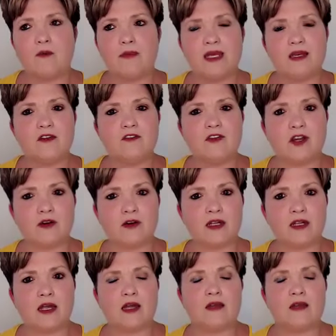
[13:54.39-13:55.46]
being
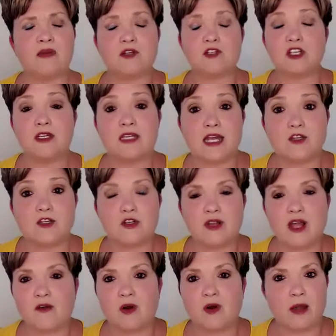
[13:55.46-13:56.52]
very much a nature lover.